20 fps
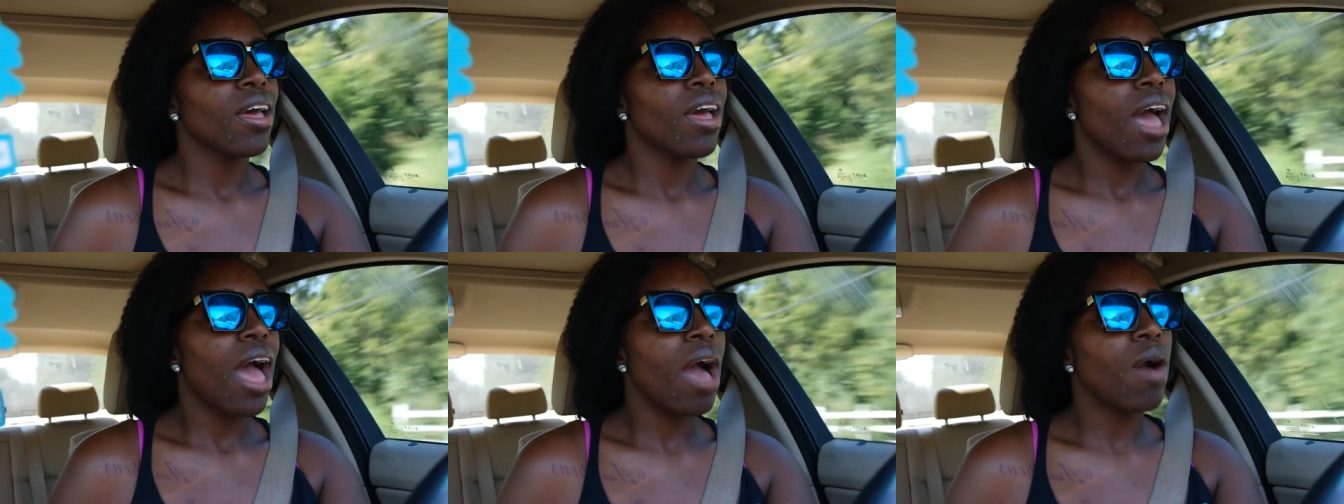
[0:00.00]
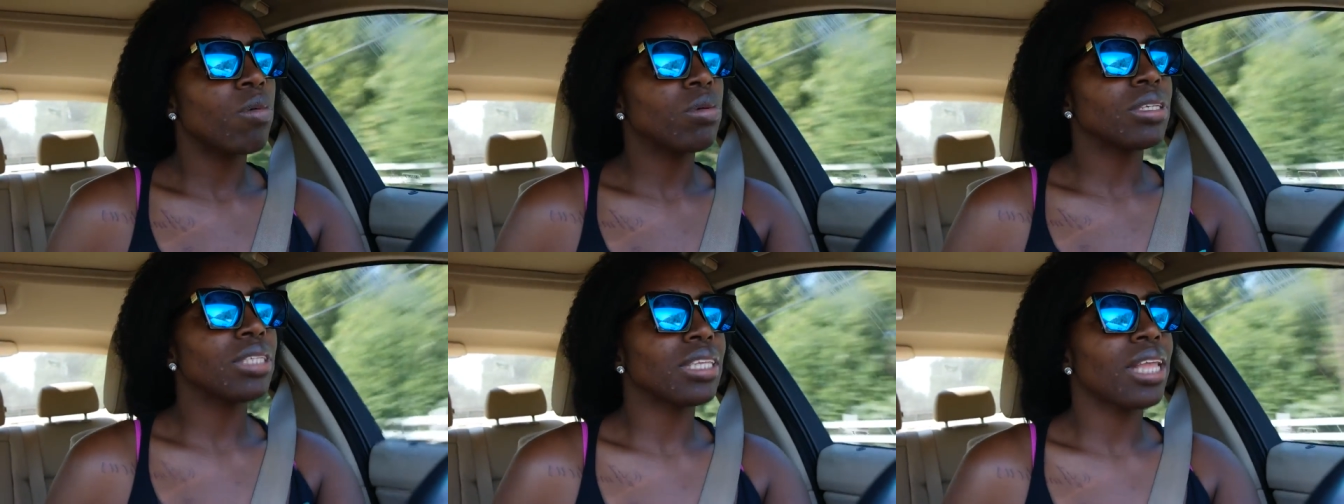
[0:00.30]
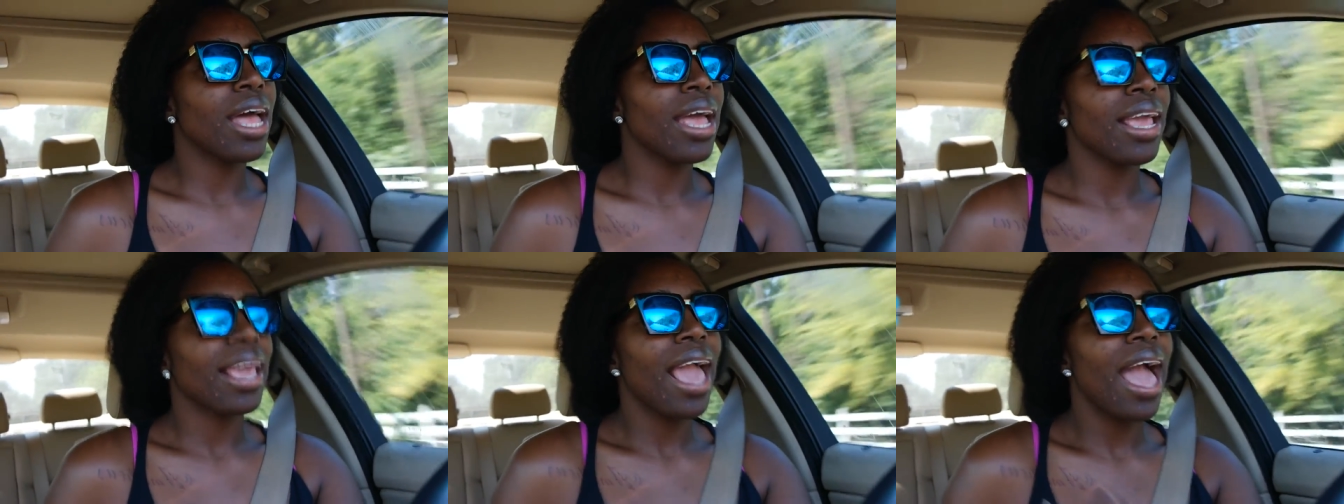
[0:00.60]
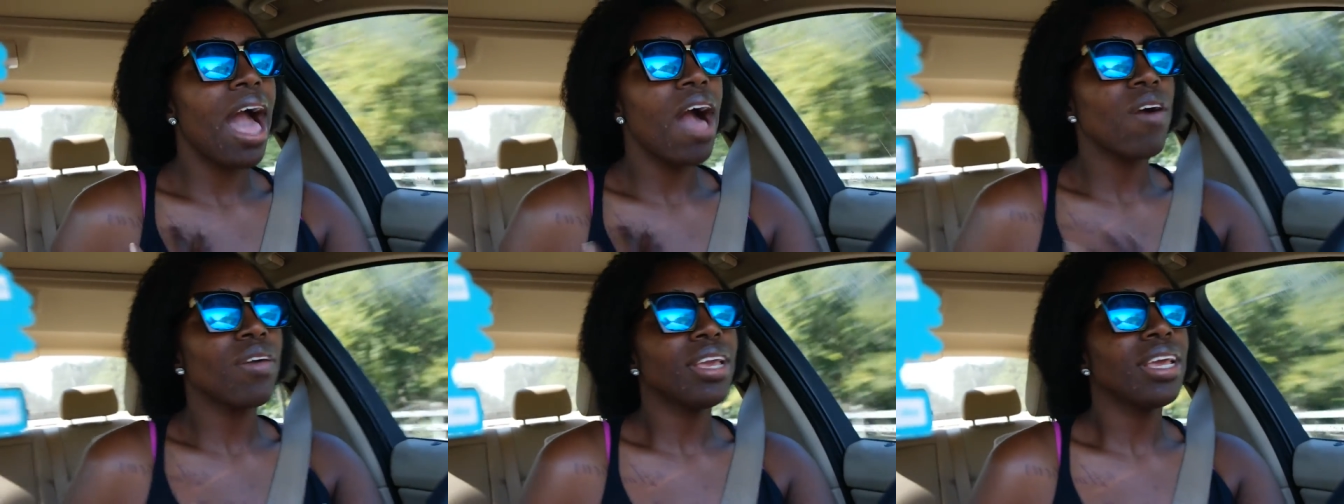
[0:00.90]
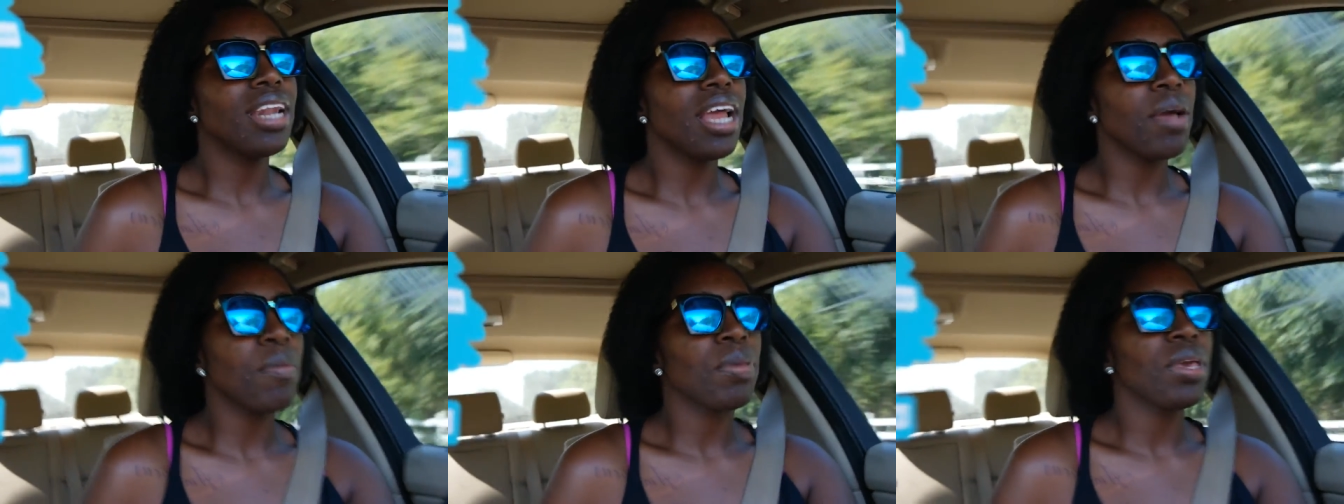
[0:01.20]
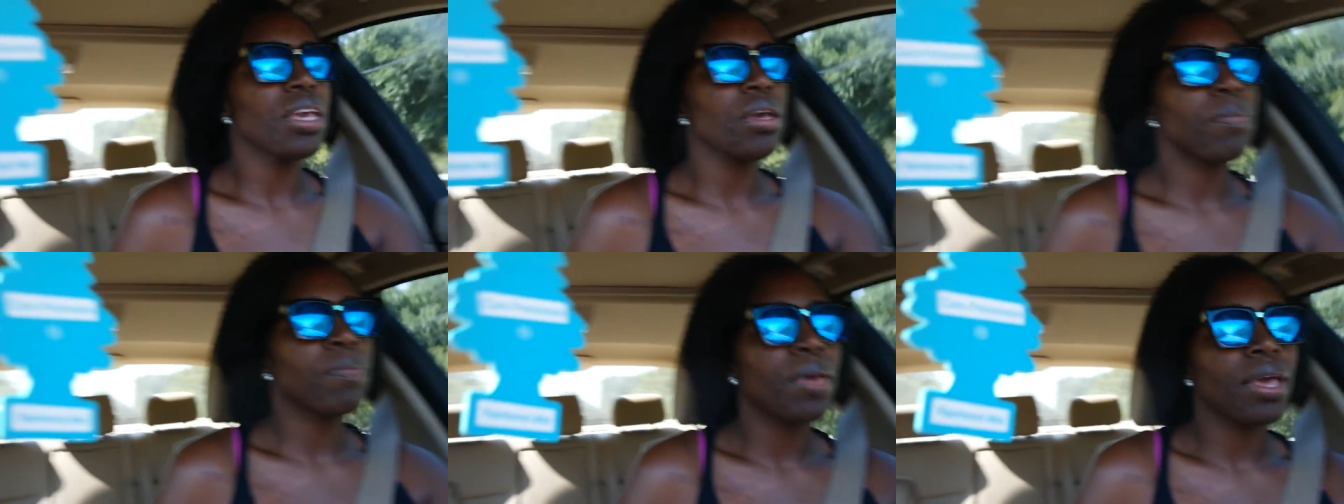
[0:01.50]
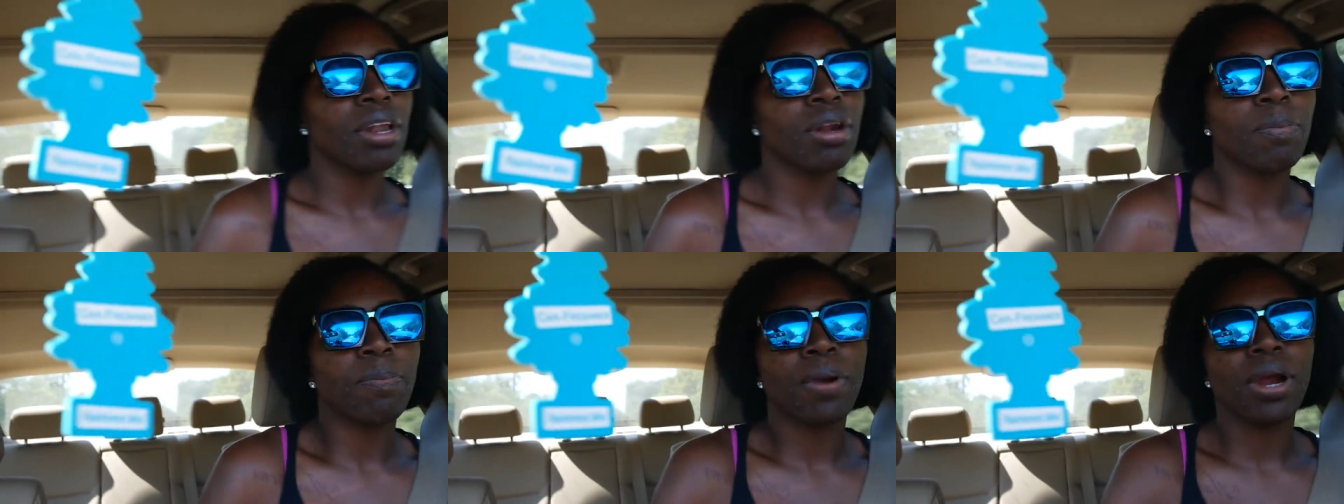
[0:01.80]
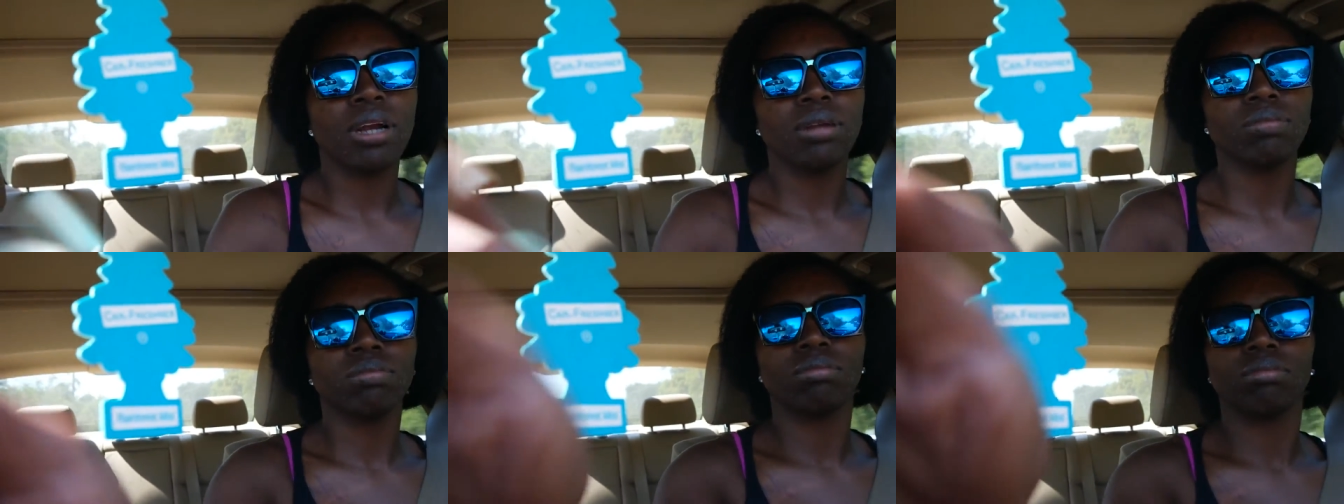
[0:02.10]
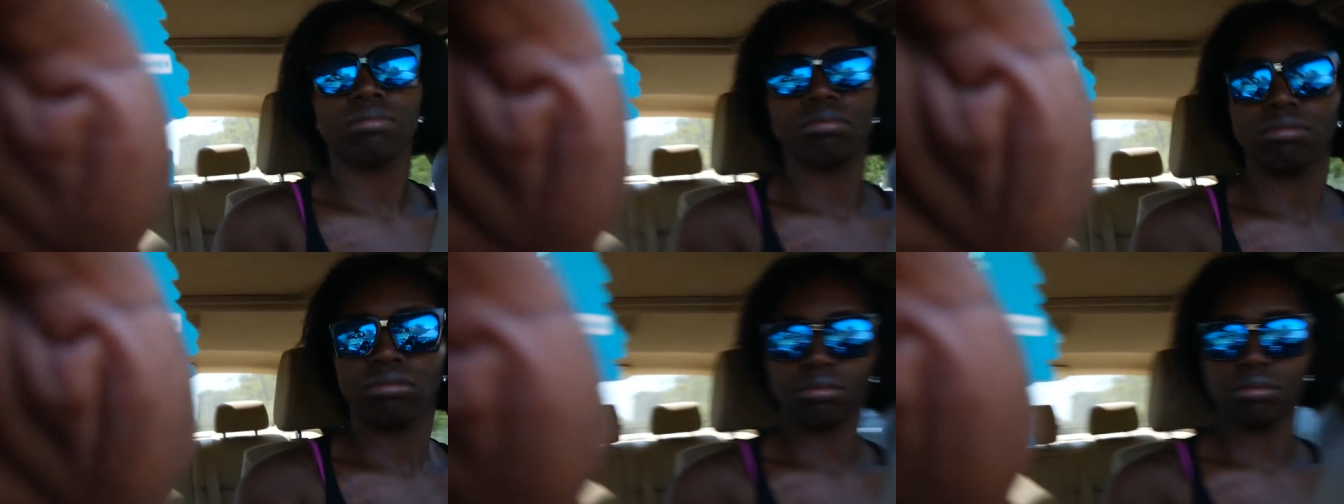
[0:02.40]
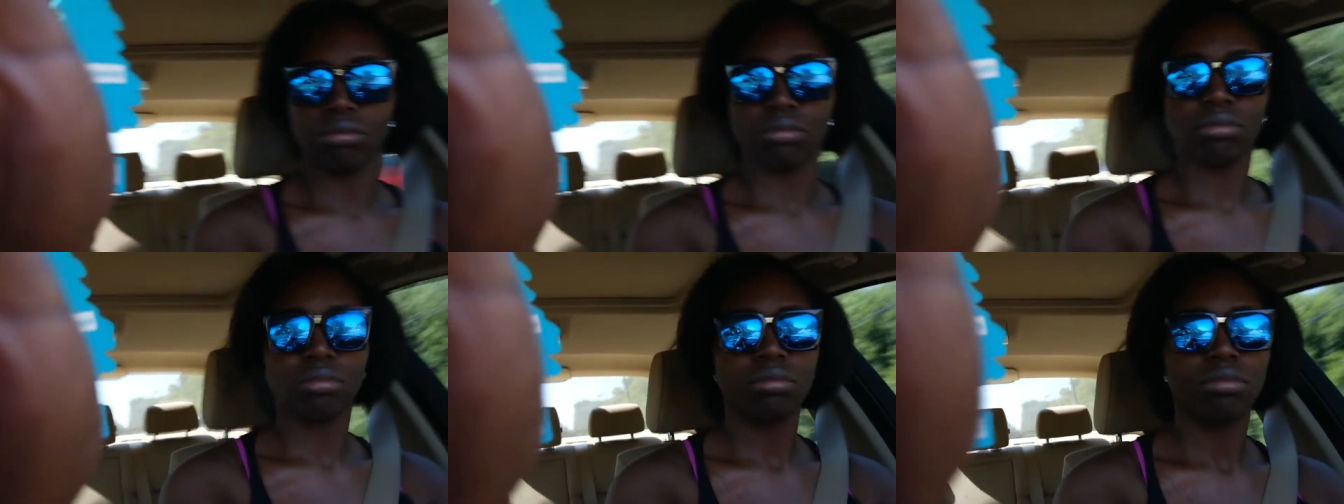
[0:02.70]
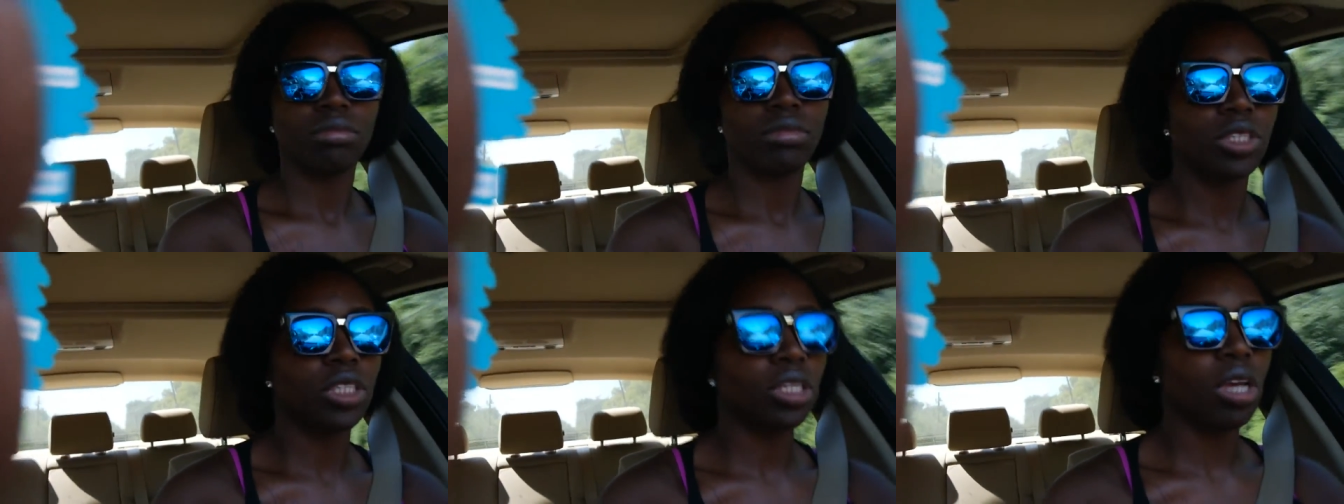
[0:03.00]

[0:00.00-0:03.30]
I was like, how can I be a better person?